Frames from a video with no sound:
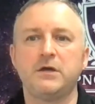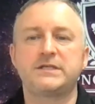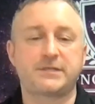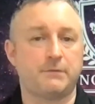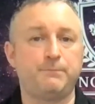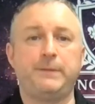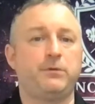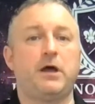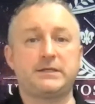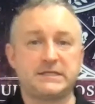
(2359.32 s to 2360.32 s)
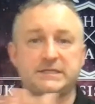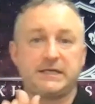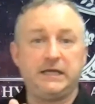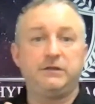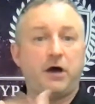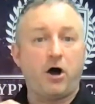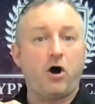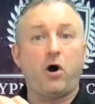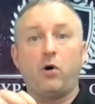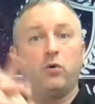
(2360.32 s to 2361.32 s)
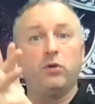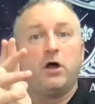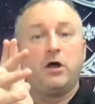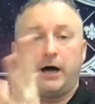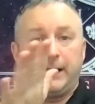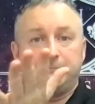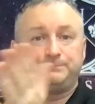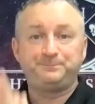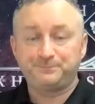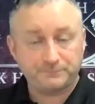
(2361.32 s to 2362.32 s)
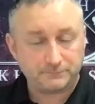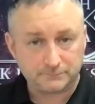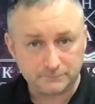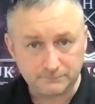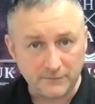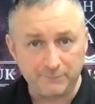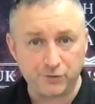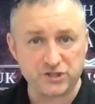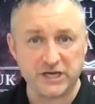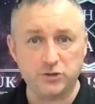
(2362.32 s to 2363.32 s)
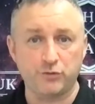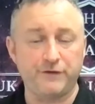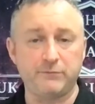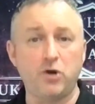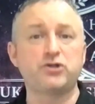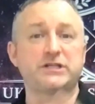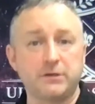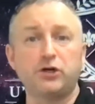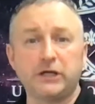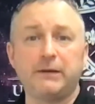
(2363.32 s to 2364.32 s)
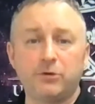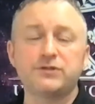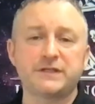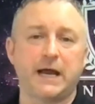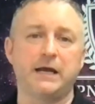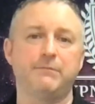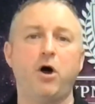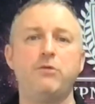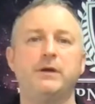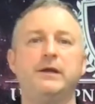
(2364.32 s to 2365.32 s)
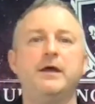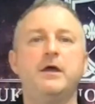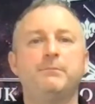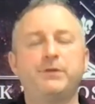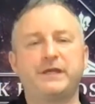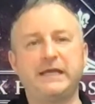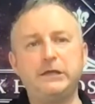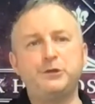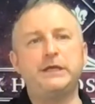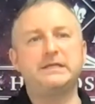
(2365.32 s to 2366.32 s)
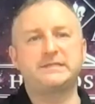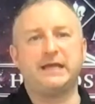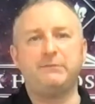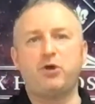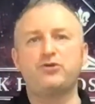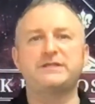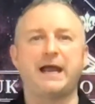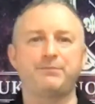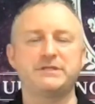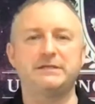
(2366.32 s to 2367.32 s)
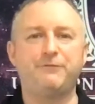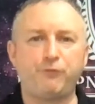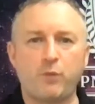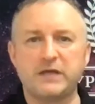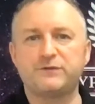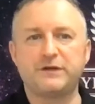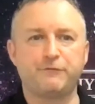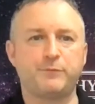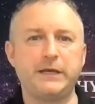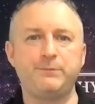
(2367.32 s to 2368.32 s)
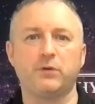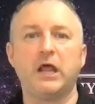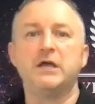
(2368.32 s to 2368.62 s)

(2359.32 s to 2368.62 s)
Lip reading: Some people like to see the whole procedure of hypnosis, and I'm going to come on to that in a moment. But the key thing is that hypnosis happens in different ways for different people.